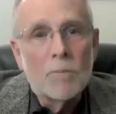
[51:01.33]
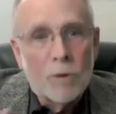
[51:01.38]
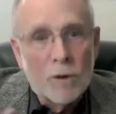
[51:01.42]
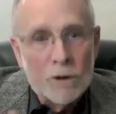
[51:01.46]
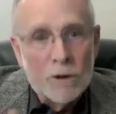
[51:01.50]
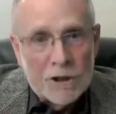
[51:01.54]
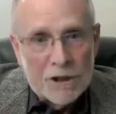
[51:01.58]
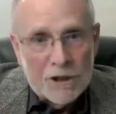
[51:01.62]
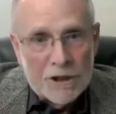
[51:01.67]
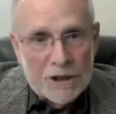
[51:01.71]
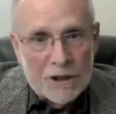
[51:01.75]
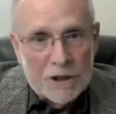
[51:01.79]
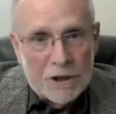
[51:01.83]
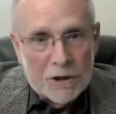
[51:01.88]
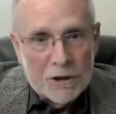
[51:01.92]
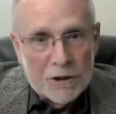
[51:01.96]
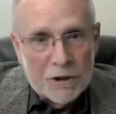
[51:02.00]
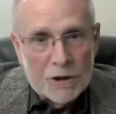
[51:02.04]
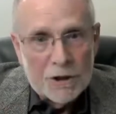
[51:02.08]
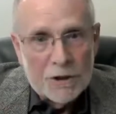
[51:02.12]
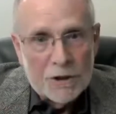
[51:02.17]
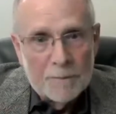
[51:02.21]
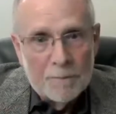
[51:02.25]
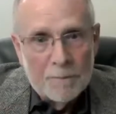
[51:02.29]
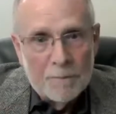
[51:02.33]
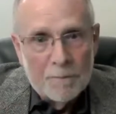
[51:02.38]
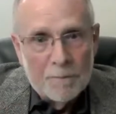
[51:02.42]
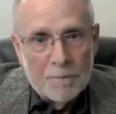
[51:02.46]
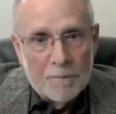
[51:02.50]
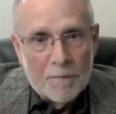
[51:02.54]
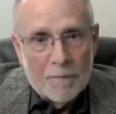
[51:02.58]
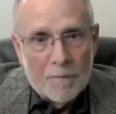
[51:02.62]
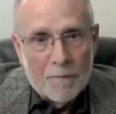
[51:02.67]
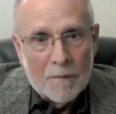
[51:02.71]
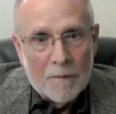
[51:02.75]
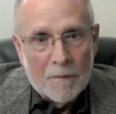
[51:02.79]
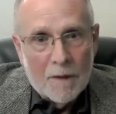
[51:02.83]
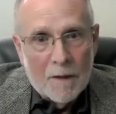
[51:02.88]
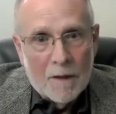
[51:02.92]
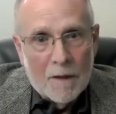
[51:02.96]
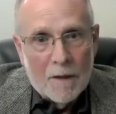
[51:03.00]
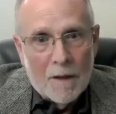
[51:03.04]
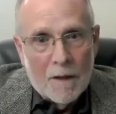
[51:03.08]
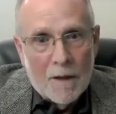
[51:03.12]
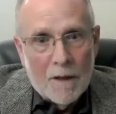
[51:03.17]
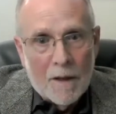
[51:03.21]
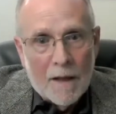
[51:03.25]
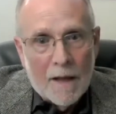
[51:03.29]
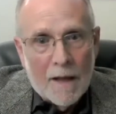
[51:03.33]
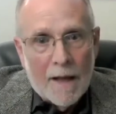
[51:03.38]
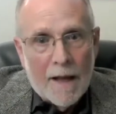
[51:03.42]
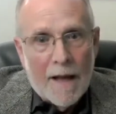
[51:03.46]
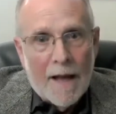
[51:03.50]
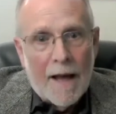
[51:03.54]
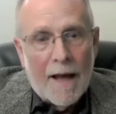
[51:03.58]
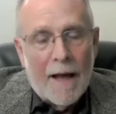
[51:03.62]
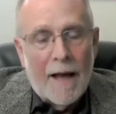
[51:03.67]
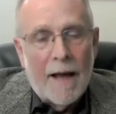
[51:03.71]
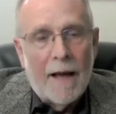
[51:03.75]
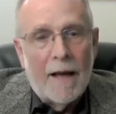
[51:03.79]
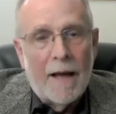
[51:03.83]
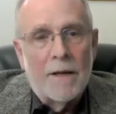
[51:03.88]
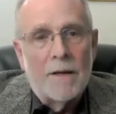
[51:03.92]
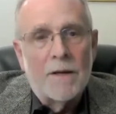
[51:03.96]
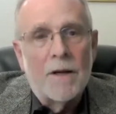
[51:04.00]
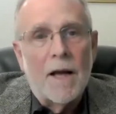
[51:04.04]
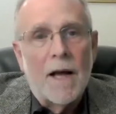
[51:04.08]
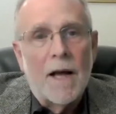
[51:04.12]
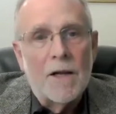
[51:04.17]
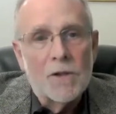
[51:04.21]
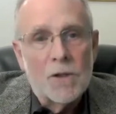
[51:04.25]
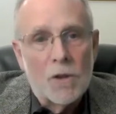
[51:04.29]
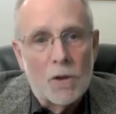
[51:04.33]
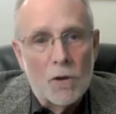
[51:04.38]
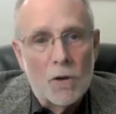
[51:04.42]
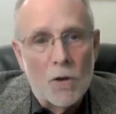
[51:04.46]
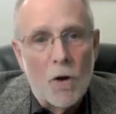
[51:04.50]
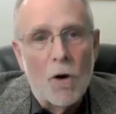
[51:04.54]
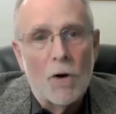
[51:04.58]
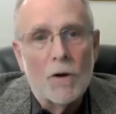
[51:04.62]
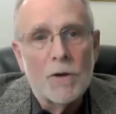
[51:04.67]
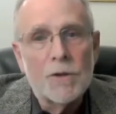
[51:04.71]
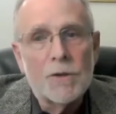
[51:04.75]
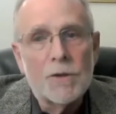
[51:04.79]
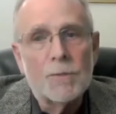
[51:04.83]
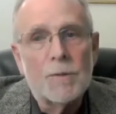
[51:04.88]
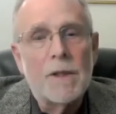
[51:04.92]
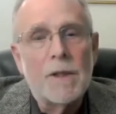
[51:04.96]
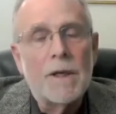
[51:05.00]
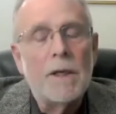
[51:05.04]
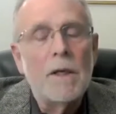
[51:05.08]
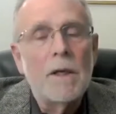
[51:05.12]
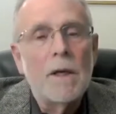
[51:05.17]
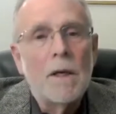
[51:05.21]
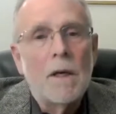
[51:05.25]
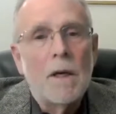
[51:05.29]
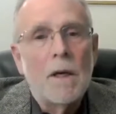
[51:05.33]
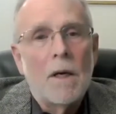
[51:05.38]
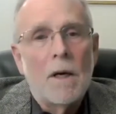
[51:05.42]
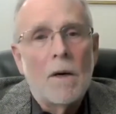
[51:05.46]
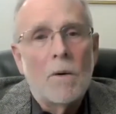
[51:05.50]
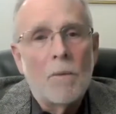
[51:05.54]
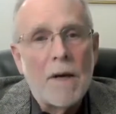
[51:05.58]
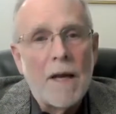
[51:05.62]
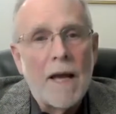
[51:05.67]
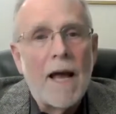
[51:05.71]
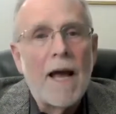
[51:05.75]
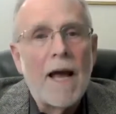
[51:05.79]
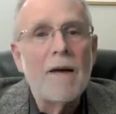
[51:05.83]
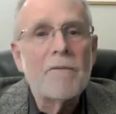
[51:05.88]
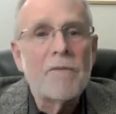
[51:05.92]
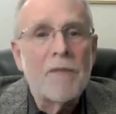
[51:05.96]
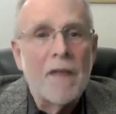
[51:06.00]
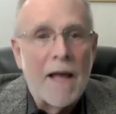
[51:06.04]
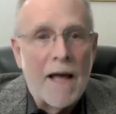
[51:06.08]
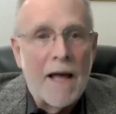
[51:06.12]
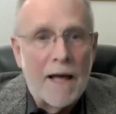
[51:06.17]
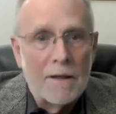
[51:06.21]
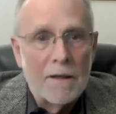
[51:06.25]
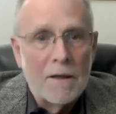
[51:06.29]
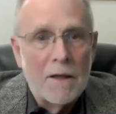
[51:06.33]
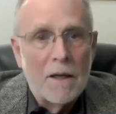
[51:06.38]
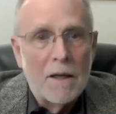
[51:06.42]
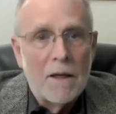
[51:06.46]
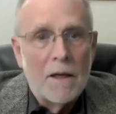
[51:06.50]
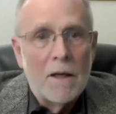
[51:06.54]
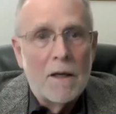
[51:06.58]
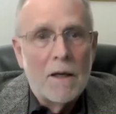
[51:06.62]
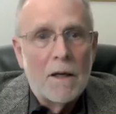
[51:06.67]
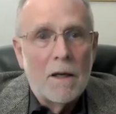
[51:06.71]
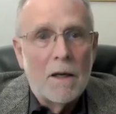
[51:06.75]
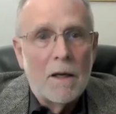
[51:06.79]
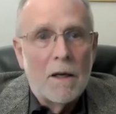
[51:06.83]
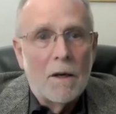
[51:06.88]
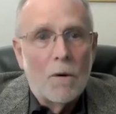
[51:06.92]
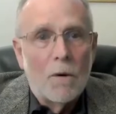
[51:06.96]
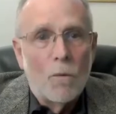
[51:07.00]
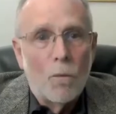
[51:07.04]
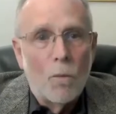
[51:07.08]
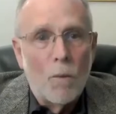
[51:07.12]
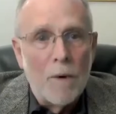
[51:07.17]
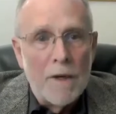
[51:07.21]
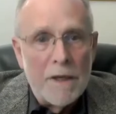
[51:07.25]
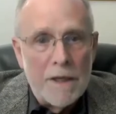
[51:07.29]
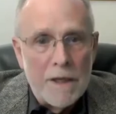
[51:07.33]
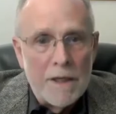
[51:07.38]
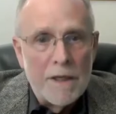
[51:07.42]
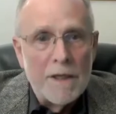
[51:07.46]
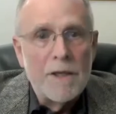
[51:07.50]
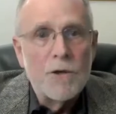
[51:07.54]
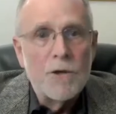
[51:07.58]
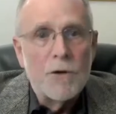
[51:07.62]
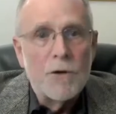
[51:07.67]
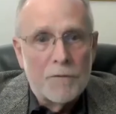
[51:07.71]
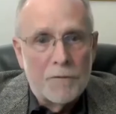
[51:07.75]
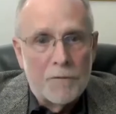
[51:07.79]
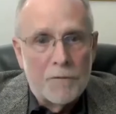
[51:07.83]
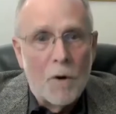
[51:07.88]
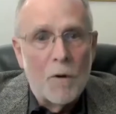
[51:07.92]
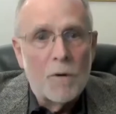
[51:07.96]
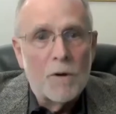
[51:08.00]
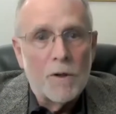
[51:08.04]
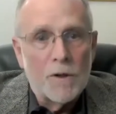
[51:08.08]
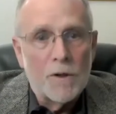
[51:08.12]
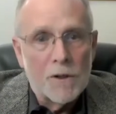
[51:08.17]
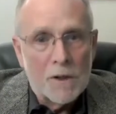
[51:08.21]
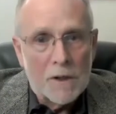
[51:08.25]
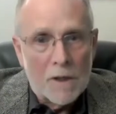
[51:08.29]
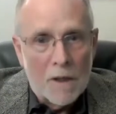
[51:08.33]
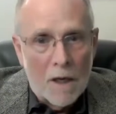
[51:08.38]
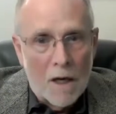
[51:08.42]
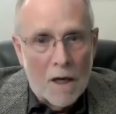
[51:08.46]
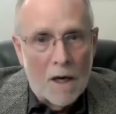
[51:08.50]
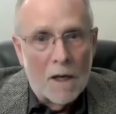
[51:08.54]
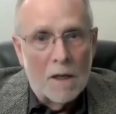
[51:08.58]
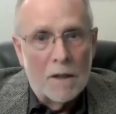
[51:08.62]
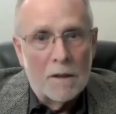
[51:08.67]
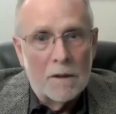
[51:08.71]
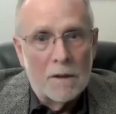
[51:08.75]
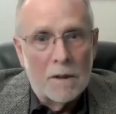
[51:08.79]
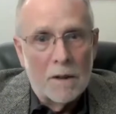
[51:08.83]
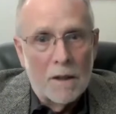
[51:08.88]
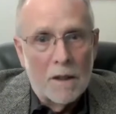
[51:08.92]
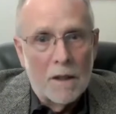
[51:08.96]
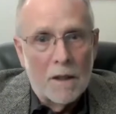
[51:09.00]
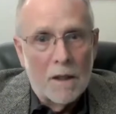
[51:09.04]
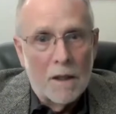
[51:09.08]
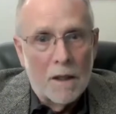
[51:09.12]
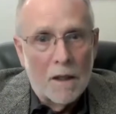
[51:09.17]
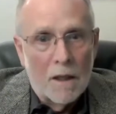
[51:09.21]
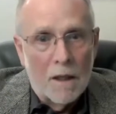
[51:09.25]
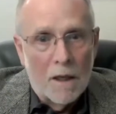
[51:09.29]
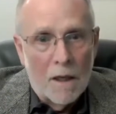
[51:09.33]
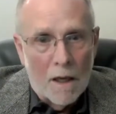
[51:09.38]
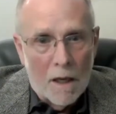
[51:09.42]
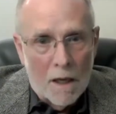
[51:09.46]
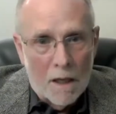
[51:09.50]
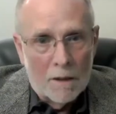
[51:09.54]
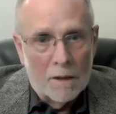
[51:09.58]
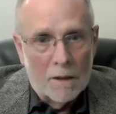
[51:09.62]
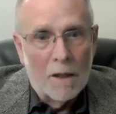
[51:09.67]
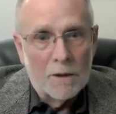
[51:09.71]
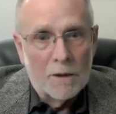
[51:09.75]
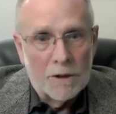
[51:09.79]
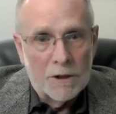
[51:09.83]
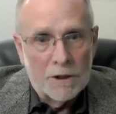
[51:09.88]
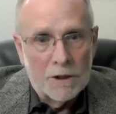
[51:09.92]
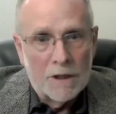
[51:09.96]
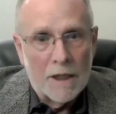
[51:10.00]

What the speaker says: procedures. And as long as we have that, we need to focus on our